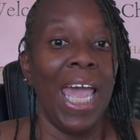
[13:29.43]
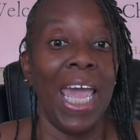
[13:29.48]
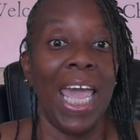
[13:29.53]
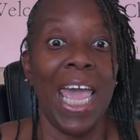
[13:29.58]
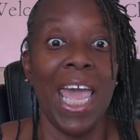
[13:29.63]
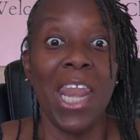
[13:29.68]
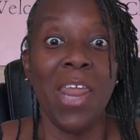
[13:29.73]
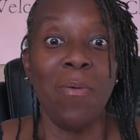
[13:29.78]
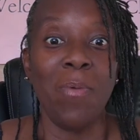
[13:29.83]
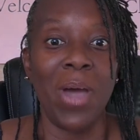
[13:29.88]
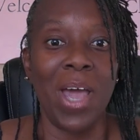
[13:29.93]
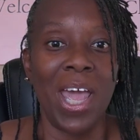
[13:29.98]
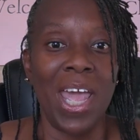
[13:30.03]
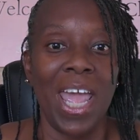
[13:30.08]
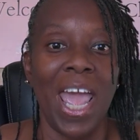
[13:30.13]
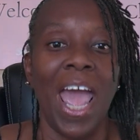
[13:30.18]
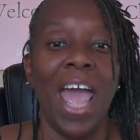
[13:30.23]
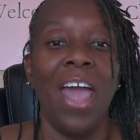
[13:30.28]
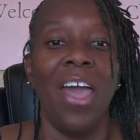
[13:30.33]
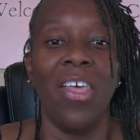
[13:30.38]

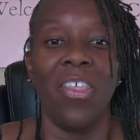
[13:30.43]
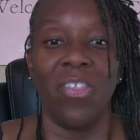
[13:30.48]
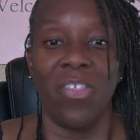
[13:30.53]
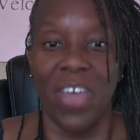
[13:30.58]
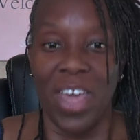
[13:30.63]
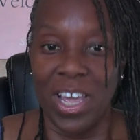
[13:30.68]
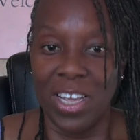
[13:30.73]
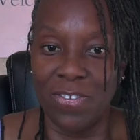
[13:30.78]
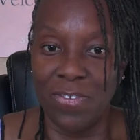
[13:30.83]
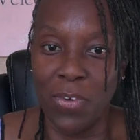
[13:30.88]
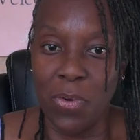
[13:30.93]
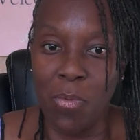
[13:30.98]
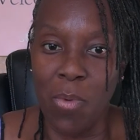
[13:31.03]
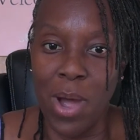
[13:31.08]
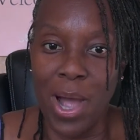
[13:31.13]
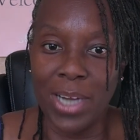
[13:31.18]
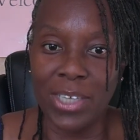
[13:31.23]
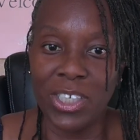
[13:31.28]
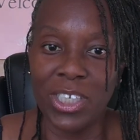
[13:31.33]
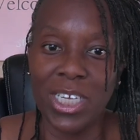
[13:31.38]
Anyway, thanks for
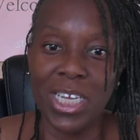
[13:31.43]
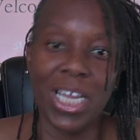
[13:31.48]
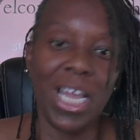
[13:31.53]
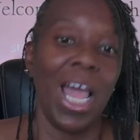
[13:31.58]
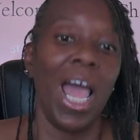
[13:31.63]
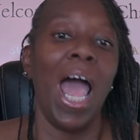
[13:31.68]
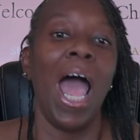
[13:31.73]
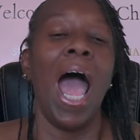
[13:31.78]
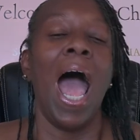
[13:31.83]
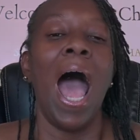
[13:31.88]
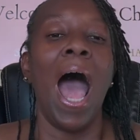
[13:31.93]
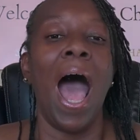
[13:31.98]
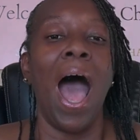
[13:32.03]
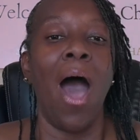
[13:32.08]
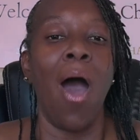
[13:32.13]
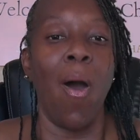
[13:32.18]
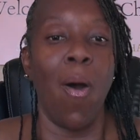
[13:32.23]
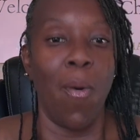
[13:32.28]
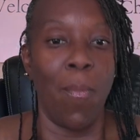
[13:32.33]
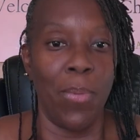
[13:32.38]
watching.
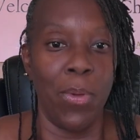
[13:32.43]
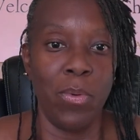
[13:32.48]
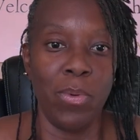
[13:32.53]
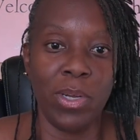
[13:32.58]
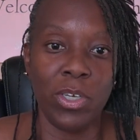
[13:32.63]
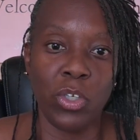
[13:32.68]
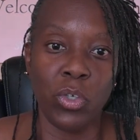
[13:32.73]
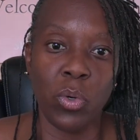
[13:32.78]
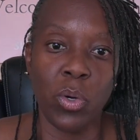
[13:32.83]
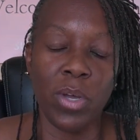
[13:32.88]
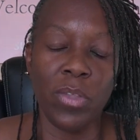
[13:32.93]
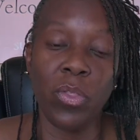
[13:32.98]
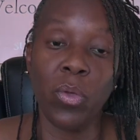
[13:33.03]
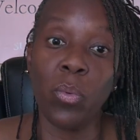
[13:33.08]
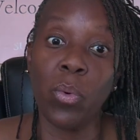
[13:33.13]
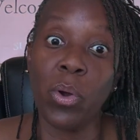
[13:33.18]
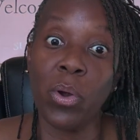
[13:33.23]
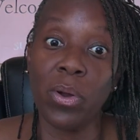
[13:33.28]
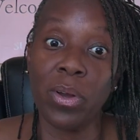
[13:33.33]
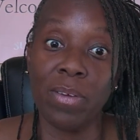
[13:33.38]
I hope you enjoyed the
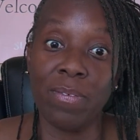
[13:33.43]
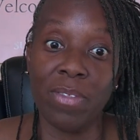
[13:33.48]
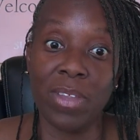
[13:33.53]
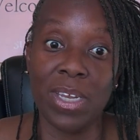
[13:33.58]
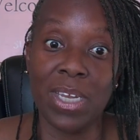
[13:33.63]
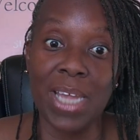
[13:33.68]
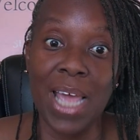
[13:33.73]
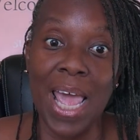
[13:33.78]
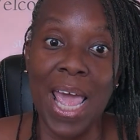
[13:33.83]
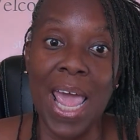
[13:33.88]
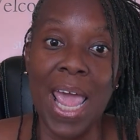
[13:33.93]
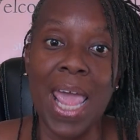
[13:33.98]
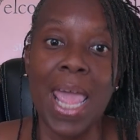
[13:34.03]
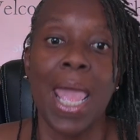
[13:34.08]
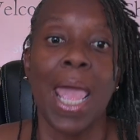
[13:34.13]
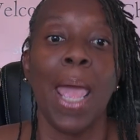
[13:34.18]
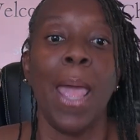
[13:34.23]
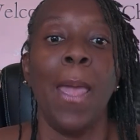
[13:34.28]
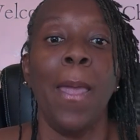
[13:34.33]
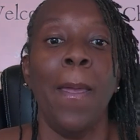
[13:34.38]
word of the
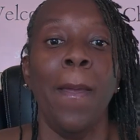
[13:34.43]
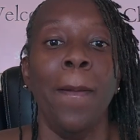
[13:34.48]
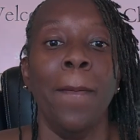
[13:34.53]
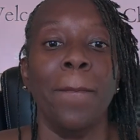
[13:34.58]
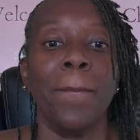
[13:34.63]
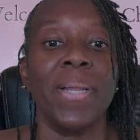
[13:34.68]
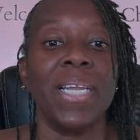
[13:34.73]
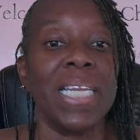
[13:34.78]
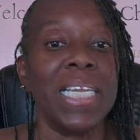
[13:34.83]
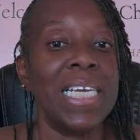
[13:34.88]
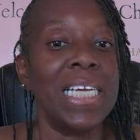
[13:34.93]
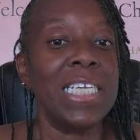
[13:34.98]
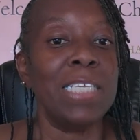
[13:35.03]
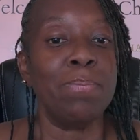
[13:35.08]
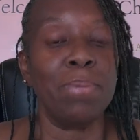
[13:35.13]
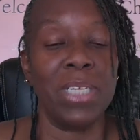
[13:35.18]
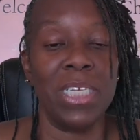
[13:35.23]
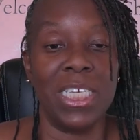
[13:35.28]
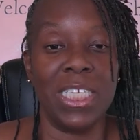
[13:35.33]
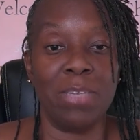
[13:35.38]
day please,
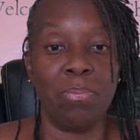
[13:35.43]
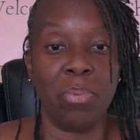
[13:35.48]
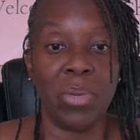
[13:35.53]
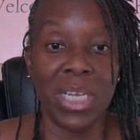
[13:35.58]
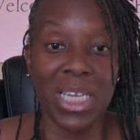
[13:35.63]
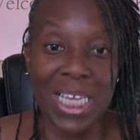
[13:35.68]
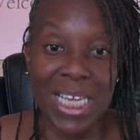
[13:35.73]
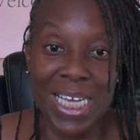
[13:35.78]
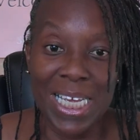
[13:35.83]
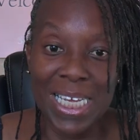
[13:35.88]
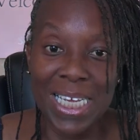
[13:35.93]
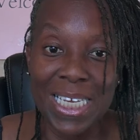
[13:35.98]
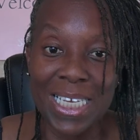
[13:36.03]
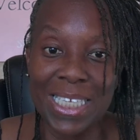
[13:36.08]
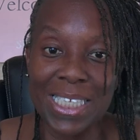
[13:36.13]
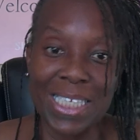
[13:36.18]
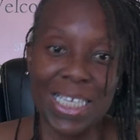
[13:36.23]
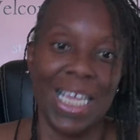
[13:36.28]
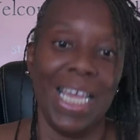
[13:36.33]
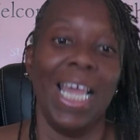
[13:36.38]
please,
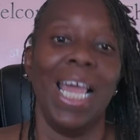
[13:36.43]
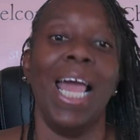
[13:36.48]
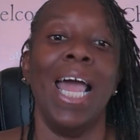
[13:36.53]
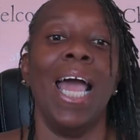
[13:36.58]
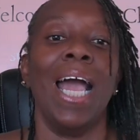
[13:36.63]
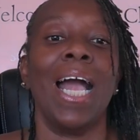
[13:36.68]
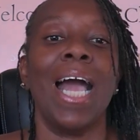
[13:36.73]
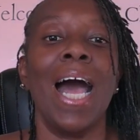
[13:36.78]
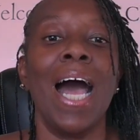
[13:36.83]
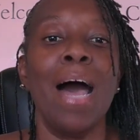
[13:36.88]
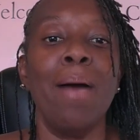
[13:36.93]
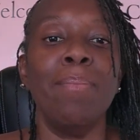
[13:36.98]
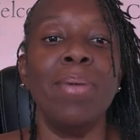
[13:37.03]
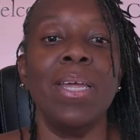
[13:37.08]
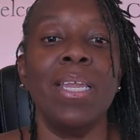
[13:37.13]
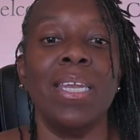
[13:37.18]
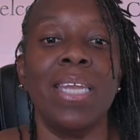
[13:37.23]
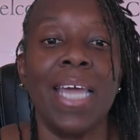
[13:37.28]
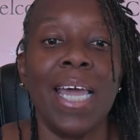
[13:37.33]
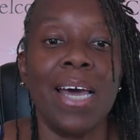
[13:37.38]
please
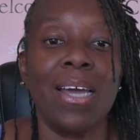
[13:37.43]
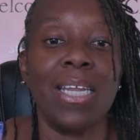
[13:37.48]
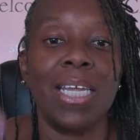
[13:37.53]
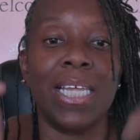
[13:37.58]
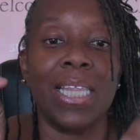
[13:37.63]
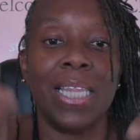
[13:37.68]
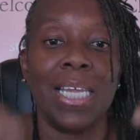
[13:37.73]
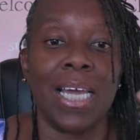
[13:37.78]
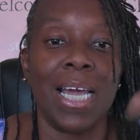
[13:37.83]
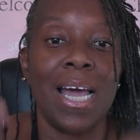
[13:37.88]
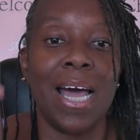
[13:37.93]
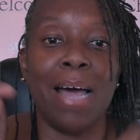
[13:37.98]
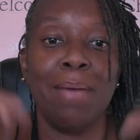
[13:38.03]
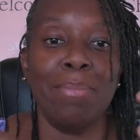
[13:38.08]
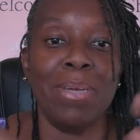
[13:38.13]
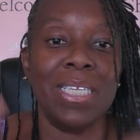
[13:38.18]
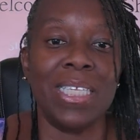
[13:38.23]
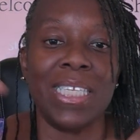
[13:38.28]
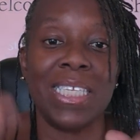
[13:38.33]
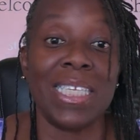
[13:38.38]
comment down in the
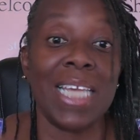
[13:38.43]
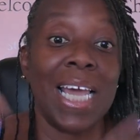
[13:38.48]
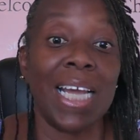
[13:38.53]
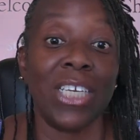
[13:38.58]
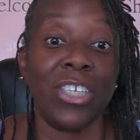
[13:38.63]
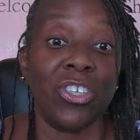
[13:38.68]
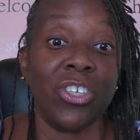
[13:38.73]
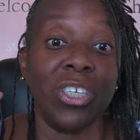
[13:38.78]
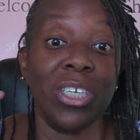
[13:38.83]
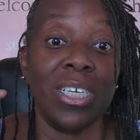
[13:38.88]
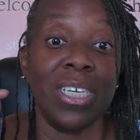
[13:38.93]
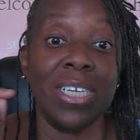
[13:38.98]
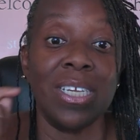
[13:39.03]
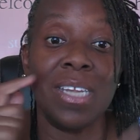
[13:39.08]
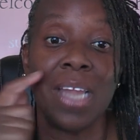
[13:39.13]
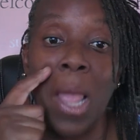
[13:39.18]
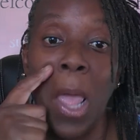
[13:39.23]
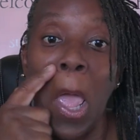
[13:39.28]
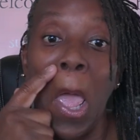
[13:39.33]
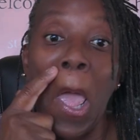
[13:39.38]
comments
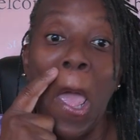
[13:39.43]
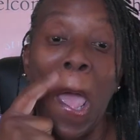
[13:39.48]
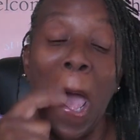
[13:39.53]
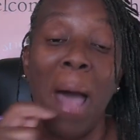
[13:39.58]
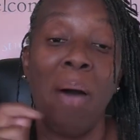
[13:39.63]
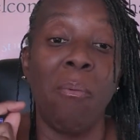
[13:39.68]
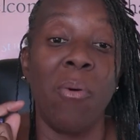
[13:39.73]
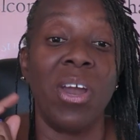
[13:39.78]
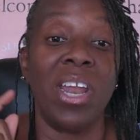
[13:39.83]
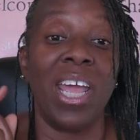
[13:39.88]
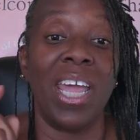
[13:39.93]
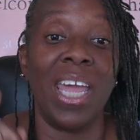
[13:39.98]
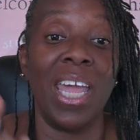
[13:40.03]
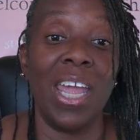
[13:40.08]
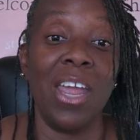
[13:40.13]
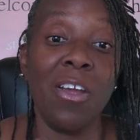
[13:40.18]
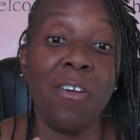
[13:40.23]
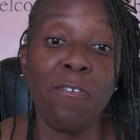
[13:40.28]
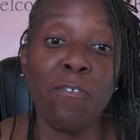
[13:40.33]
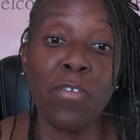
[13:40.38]
section. I want to
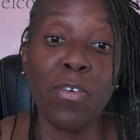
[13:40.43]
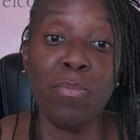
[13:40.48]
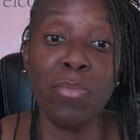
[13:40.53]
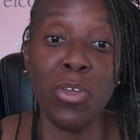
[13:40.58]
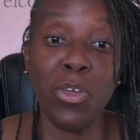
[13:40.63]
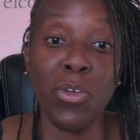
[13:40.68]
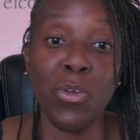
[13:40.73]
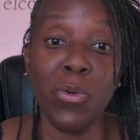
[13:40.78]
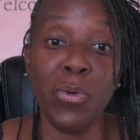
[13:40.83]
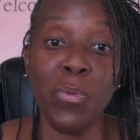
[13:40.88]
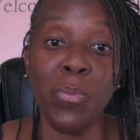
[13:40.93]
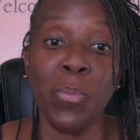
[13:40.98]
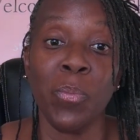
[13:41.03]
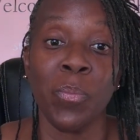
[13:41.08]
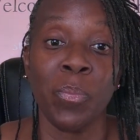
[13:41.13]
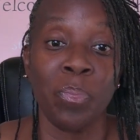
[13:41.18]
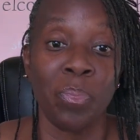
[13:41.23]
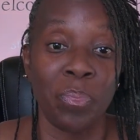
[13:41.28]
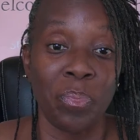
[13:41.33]
hear from you.